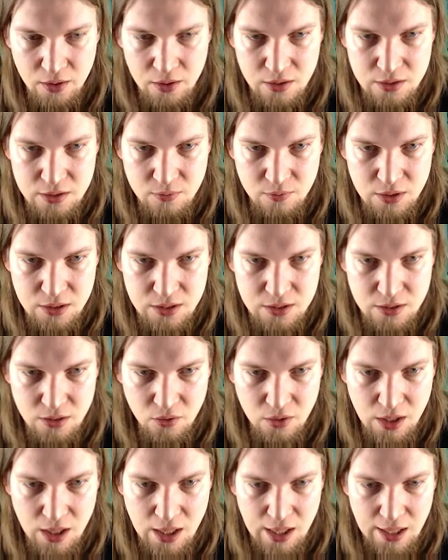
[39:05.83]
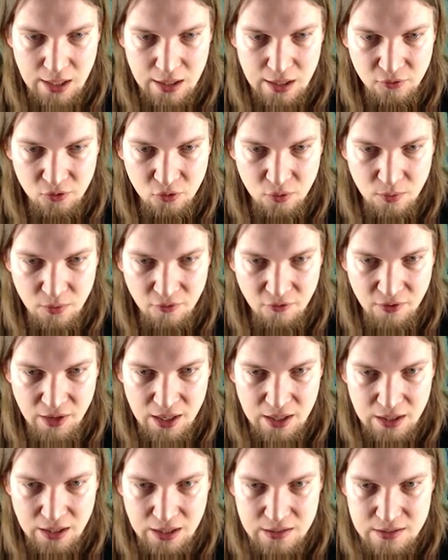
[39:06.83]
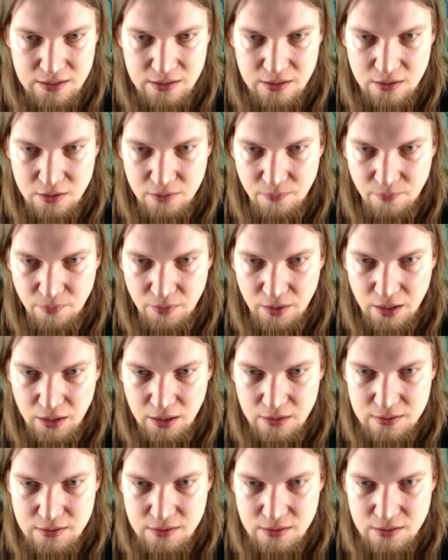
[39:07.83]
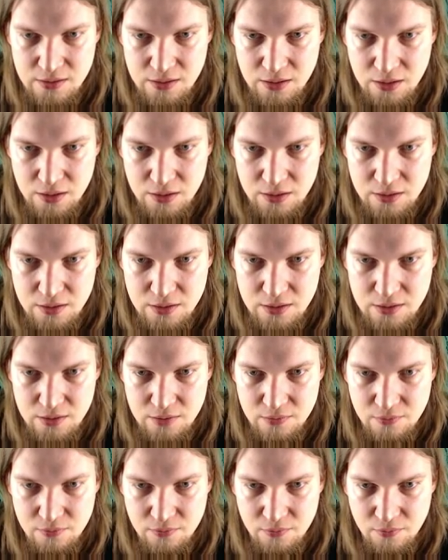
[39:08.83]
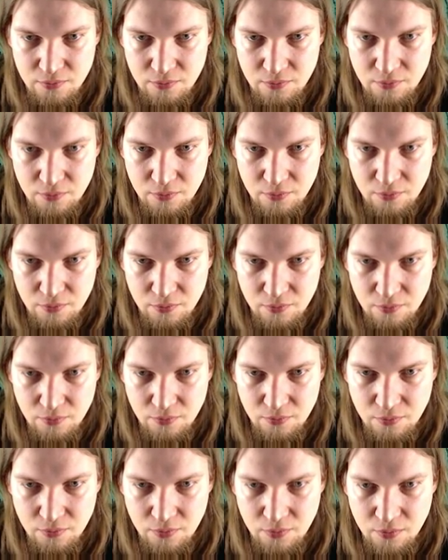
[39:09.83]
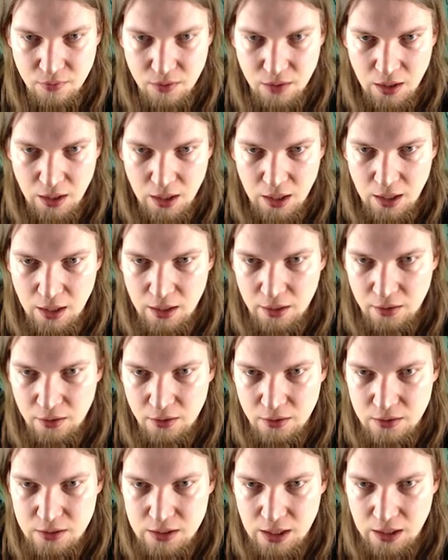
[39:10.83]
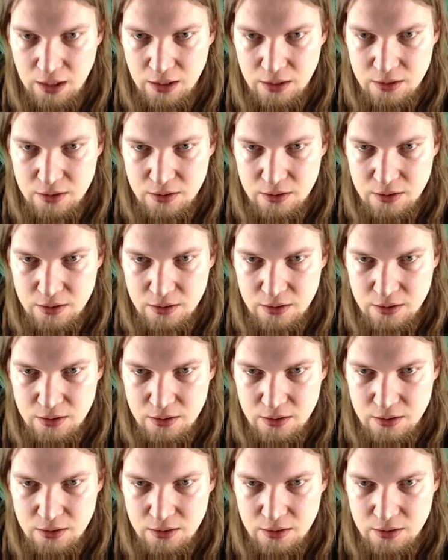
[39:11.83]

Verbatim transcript: Some medicine. Oh yeah, I guess from the fight against the against the Suns. And I can't take it.